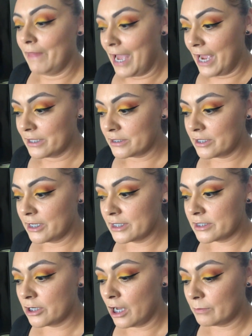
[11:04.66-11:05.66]
that
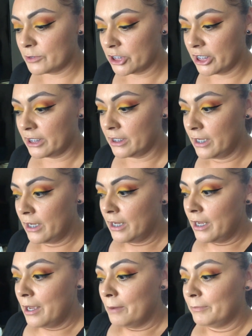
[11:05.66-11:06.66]
as an option,
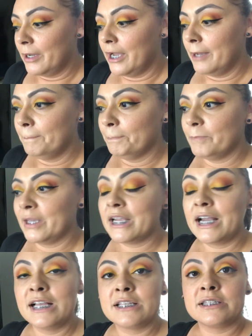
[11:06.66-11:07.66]
but
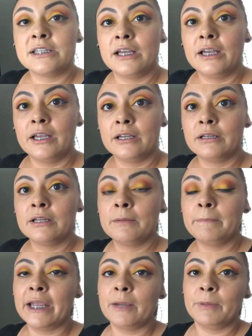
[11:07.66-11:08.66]
because the
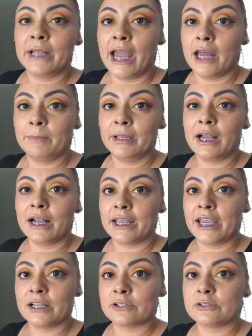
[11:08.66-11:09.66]
Makeup Academy got
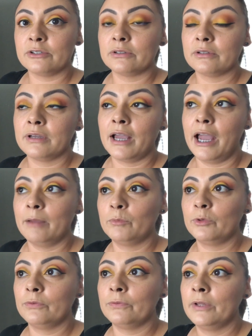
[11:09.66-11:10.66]
canceled, I
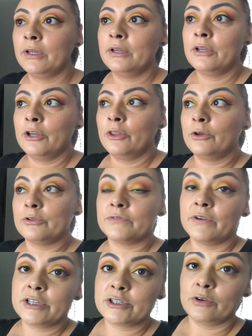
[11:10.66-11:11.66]
moved those
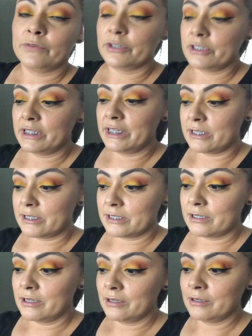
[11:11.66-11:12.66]
funds over to
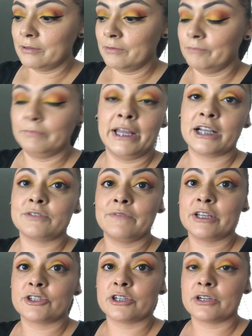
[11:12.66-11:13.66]
this next
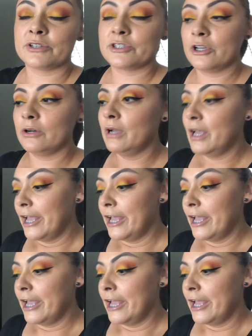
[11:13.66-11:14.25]
venture. So